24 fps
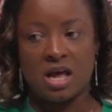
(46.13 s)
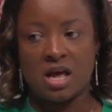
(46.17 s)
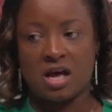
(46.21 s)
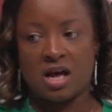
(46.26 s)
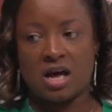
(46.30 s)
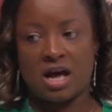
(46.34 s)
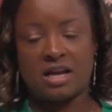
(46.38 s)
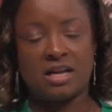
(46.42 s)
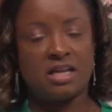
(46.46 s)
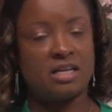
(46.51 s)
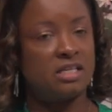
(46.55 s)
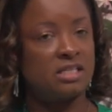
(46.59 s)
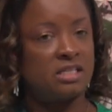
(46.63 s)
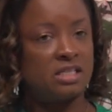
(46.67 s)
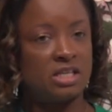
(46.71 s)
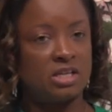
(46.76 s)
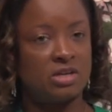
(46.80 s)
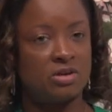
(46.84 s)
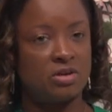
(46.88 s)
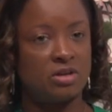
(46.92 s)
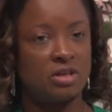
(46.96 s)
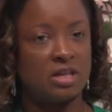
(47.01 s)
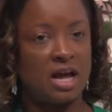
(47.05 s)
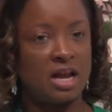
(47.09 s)
I didn't see
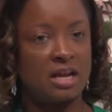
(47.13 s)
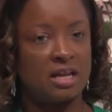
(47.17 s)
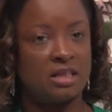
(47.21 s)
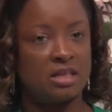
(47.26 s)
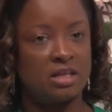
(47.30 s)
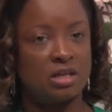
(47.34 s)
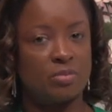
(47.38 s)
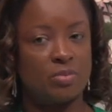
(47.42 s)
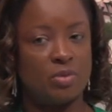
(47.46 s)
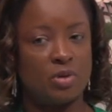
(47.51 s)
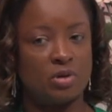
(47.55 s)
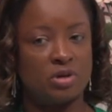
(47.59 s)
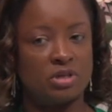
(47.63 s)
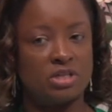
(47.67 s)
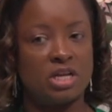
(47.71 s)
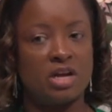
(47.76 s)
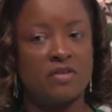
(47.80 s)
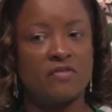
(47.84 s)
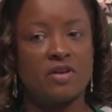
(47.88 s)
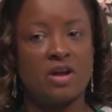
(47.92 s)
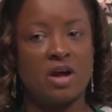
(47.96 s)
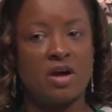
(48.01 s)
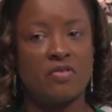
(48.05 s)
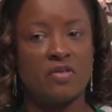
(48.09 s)
her a lot in the community.
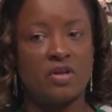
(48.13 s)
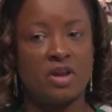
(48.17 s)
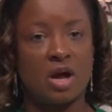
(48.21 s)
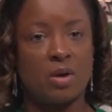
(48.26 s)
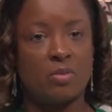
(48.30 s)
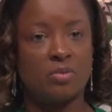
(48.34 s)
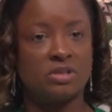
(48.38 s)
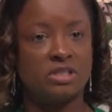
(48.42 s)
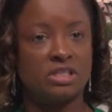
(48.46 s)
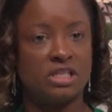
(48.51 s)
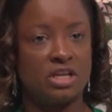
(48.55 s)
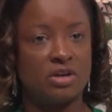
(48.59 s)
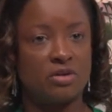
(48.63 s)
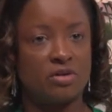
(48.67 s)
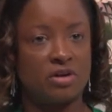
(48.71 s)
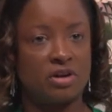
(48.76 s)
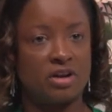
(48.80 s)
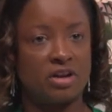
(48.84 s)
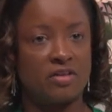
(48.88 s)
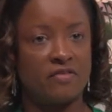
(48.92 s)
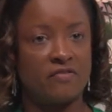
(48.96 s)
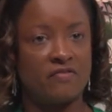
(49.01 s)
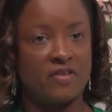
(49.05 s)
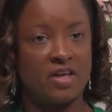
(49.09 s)
Every now and then I would see her at
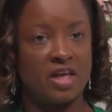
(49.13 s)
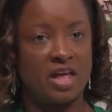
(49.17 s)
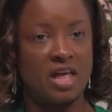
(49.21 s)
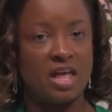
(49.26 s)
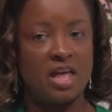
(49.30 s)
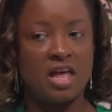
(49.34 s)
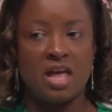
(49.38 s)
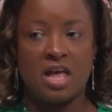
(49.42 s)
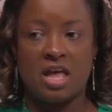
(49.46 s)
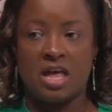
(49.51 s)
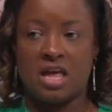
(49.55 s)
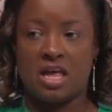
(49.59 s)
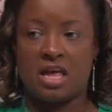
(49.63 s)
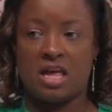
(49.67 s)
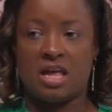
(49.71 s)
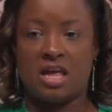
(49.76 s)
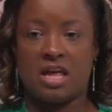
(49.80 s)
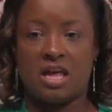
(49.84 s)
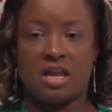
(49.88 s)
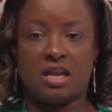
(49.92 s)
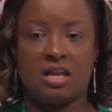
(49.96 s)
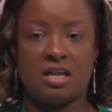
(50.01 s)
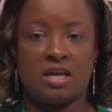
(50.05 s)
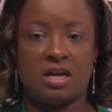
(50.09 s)
an event,
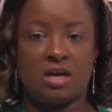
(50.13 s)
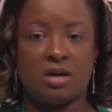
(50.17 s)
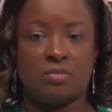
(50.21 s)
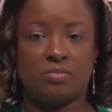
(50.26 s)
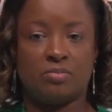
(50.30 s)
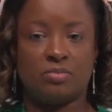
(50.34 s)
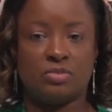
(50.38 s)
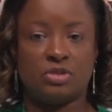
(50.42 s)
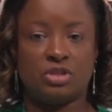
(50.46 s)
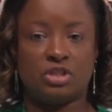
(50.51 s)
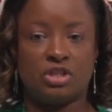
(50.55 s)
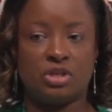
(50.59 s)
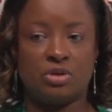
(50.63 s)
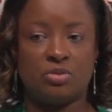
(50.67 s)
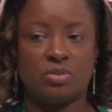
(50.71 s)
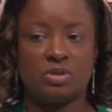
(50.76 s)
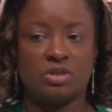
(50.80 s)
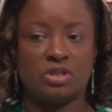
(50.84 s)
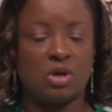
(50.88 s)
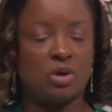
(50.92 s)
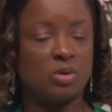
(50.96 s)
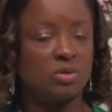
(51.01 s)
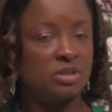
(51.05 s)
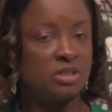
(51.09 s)
and she
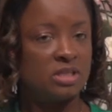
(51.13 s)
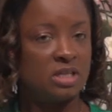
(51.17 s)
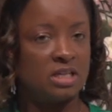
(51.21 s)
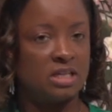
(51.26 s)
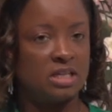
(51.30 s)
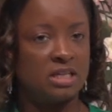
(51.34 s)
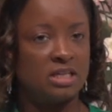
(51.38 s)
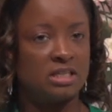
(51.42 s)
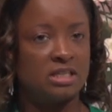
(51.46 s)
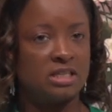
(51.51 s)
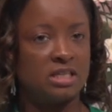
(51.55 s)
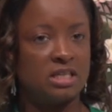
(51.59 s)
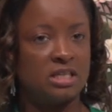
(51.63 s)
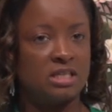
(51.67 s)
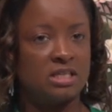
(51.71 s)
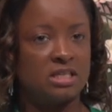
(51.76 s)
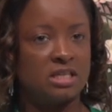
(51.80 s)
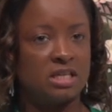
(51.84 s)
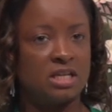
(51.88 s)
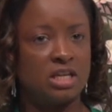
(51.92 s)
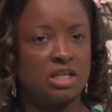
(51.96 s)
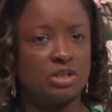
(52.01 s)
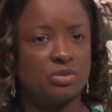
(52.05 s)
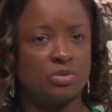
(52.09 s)
was hosting these
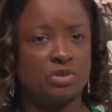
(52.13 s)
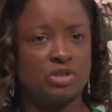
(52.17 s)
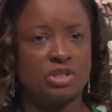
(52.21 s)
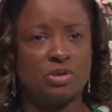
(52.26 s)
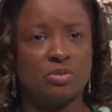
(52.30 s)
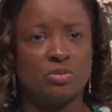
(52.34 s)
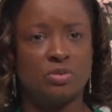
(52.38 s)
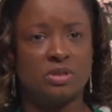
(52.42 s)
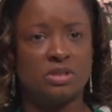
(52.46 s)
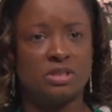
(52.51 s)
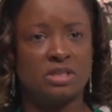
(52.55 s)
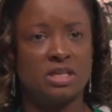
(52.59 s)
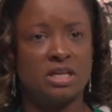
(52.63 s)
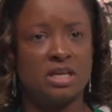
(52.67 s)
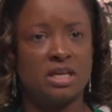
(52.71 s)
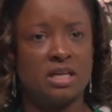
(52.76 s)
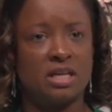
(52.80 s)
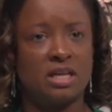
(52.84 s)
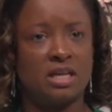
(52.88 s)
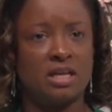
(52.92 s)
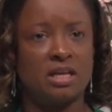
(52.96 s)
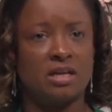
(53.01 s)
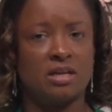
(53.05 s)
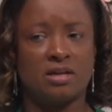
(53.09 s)
things where she was
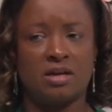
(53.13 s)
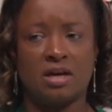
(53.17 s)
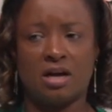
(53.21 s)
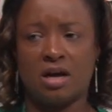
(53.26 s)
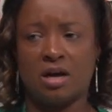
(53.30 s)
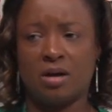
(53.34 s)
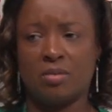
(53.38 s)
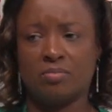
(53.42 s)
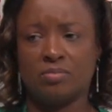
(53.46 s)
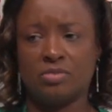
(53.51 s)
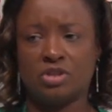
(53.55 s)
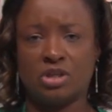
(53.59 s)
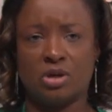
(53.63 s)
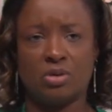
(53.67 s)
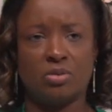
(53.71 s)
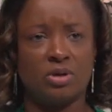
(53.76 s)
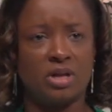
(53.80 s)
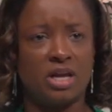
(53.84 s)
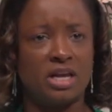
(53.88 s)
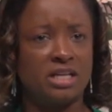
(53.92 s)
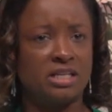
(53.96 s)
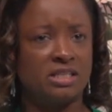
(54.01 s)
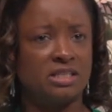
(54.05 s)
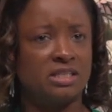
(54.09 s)
getting
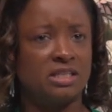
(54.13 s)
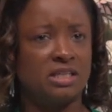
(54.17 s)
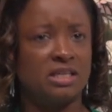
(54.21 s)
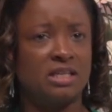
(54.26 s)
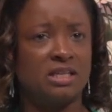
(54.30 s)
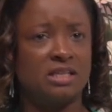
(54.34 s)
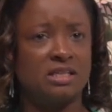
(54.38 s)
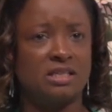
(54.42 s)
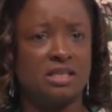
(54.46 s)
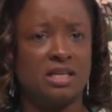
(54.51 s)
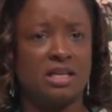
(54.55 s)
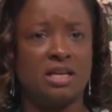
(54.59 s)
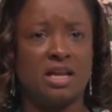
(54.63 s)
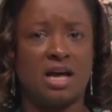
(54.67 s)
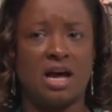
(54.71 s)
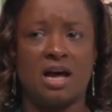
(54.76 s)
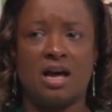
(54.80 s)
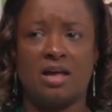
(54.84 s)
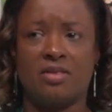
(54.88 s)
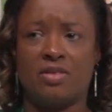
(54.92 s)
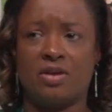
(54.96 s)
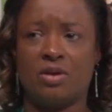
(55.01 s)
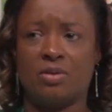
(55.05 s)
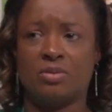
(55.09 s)
donations, and
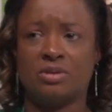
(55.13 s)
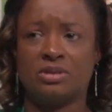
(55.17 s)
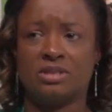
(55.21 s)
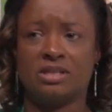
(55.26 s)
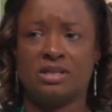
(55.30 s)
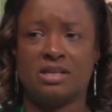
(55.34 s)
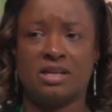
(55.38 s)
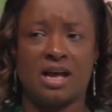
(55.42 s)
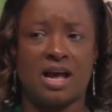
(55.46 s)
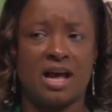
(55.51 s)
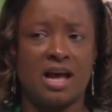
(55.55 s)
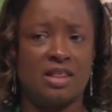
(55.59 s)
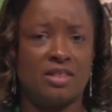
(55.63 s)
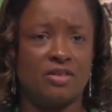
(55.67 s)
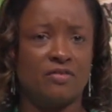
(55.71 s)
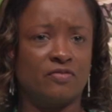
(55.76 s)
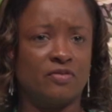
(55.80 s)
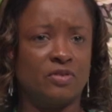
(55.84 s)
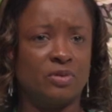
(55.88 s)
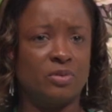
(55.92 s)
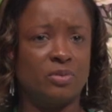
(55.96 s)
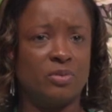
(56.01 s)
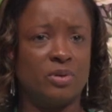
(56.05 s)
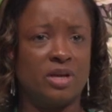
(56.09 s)
there was a guy that
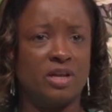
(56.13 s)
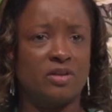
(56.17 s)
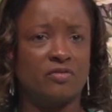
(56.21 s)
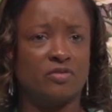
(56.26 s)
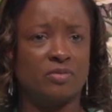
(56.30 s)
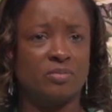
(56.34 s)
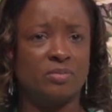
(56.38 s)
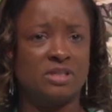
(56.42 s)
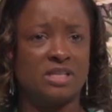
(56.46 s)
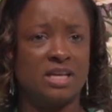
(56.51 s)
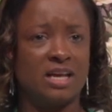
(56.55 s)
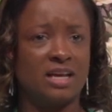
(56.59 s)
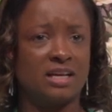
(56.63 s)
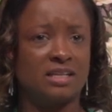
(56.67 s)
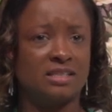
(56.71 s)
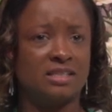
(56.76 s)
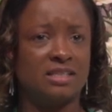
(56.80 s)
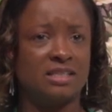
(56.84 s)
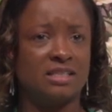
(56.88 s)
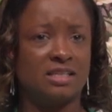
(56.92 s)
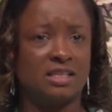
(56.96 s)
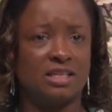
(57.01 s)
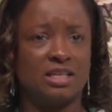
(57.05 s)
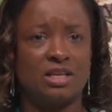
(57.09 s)
flew in from
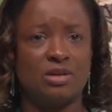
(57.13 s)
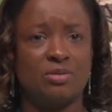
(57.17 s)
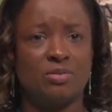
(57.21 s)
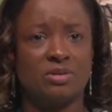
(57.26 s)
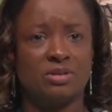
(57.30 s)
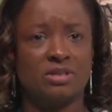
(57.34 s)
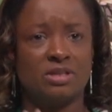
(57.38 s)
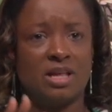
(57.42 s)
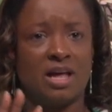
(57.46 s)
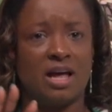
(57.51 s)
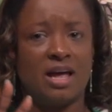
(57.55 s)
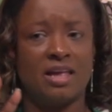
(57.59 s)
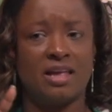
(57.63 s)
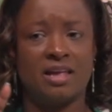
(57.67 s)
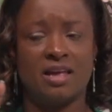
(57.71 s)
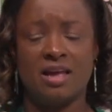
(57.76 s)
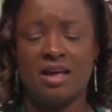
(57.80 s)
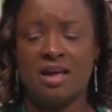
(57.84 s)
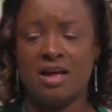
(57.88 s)
Texas, and he was like